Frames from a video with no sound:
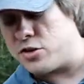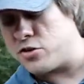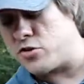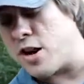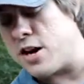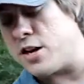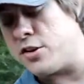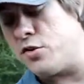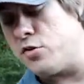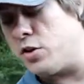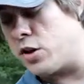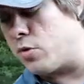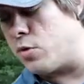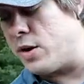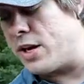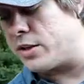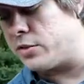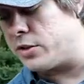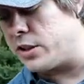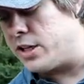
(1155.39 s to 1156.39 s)
Try to do it
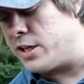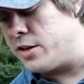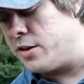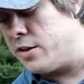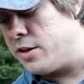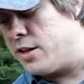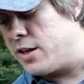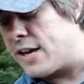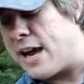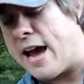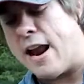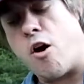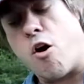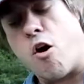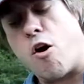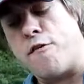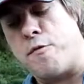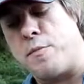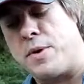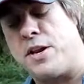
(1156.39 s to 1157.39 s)
quickly. Kind of
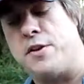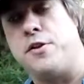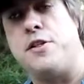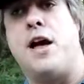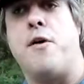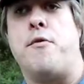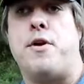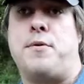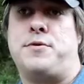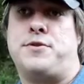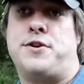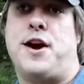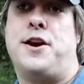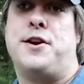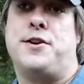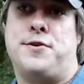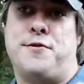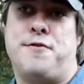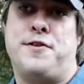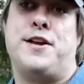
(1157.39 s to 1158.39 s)
hard for me to do that when I'm trying
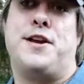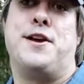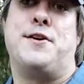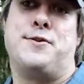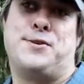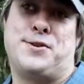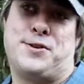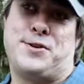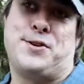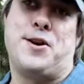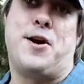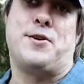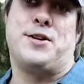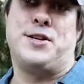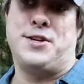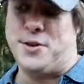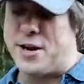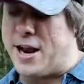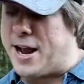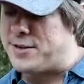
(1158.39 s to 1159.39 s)
to do videos and talk
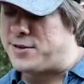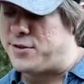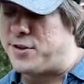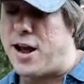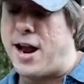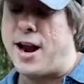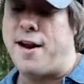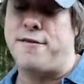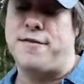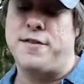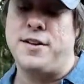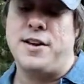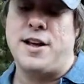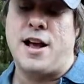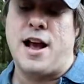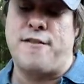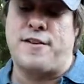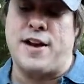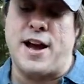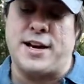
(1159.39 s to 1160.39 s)
to you guys a lot.
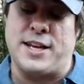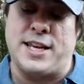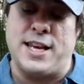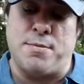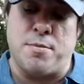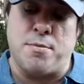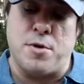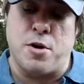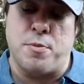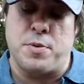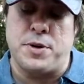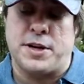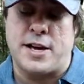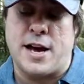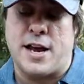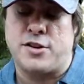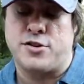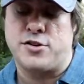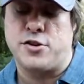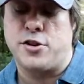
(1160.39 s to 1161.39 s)
I've got to keep them open to
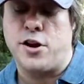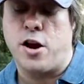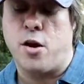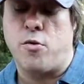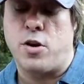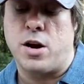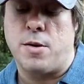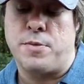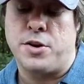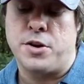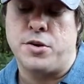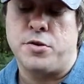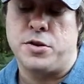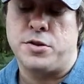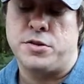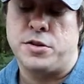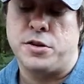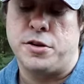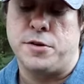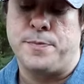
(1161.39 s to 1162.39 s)
kind of show y'all what I'm doing.
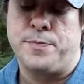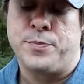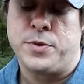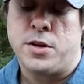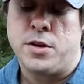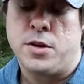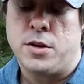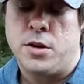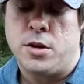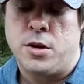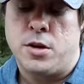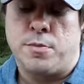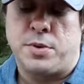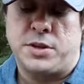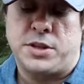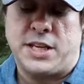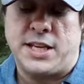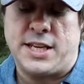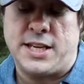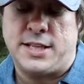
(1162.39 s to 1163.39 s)
So,
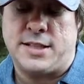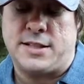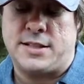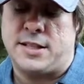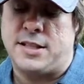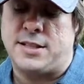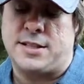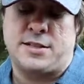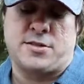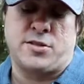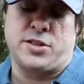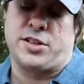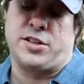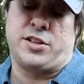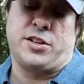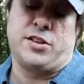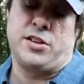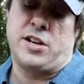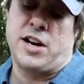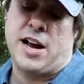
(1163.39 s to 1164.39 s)
but this is looking
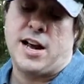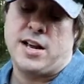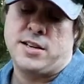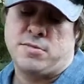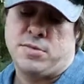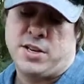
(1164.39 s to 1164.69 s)
good, guys.